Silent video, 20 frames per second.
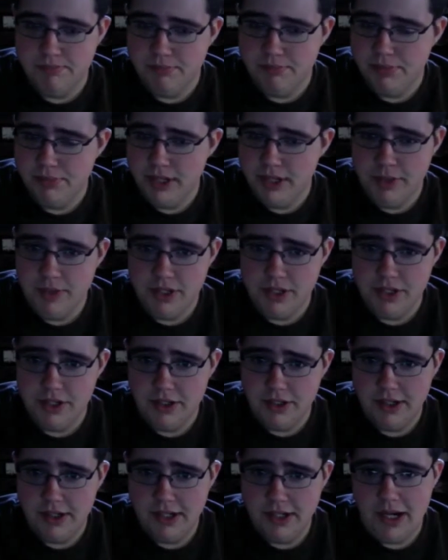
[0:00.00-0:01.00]
pretty much
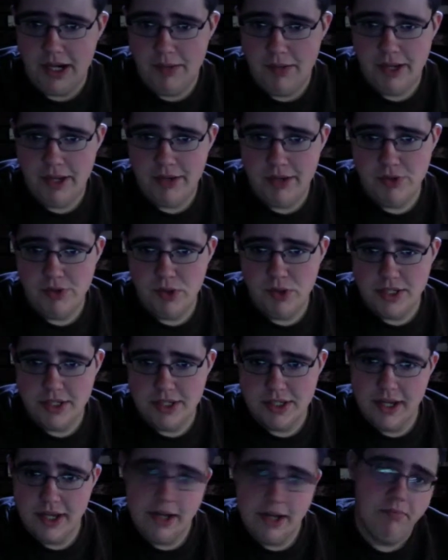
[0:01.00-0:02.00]
a combat focused
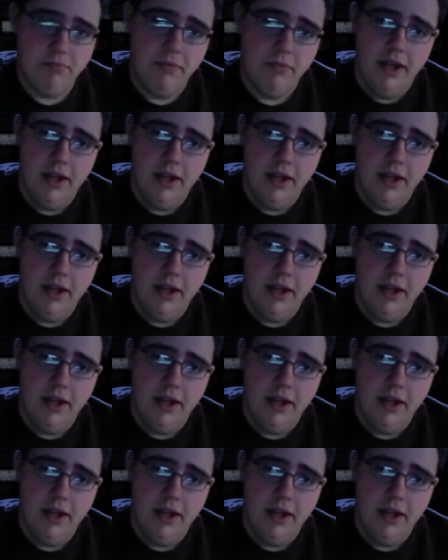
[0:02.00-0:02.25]
game